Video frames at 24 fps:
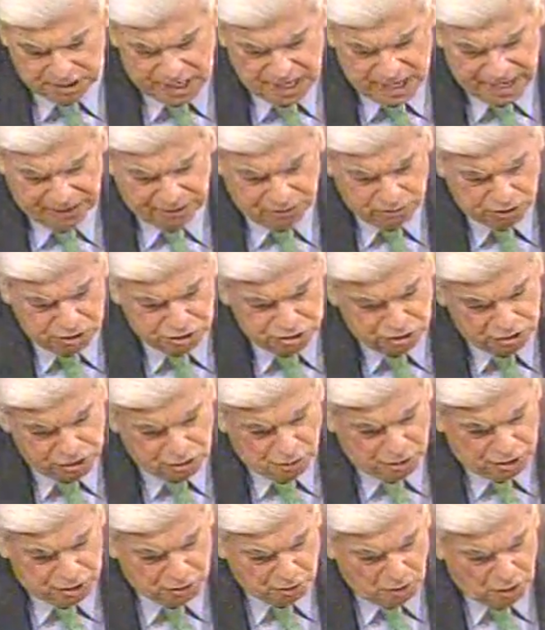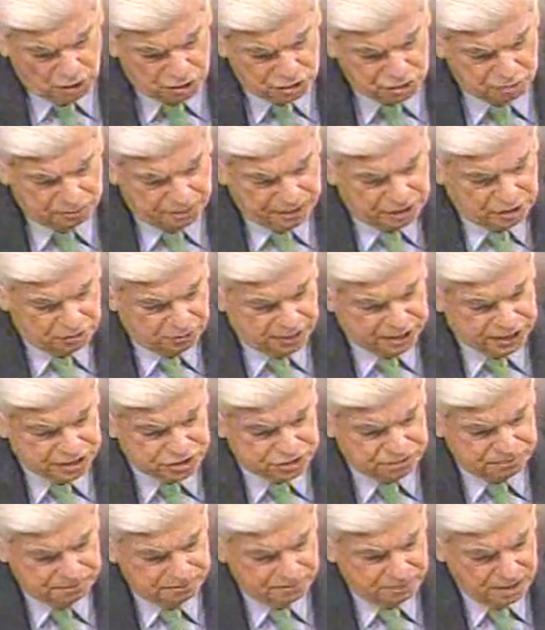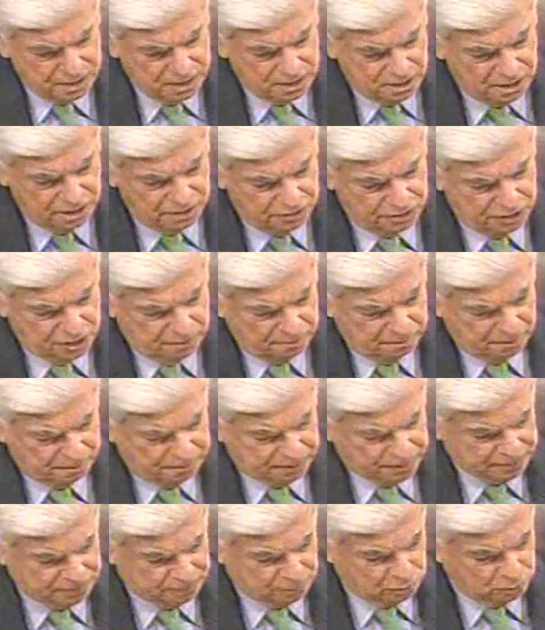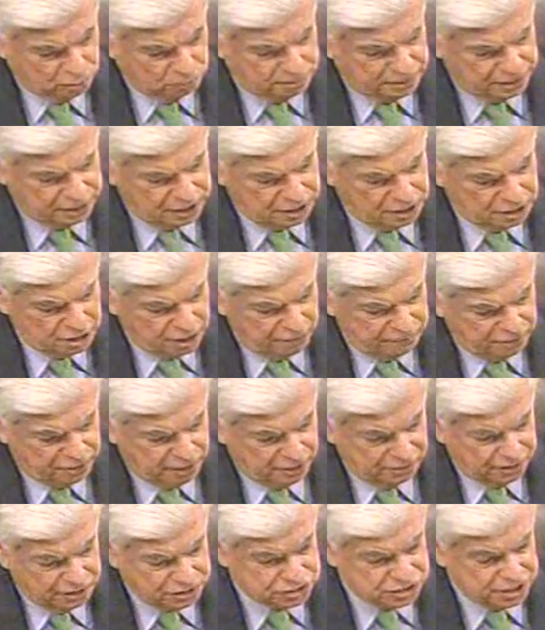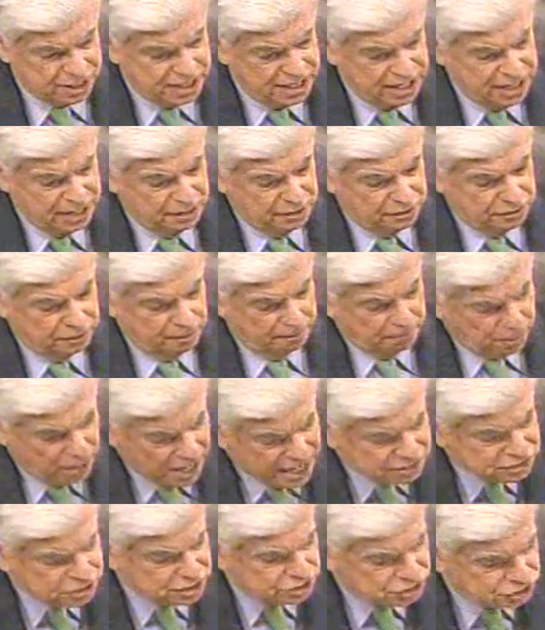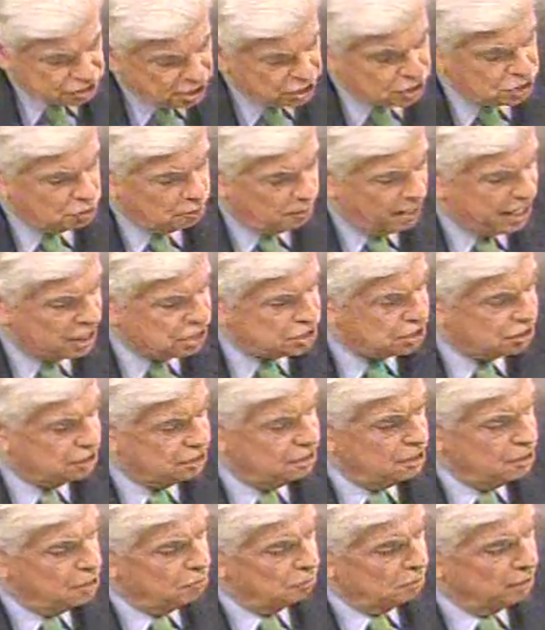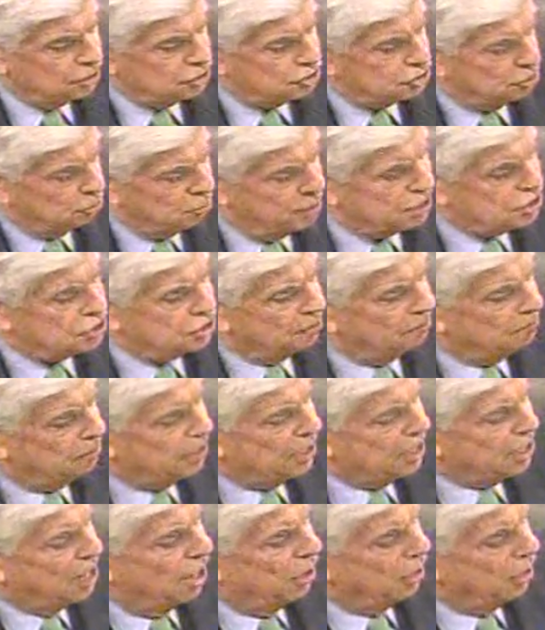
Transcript: of course, that you're going to also increase the number of people who would be covered under this. The present situation runs the risk of bringing our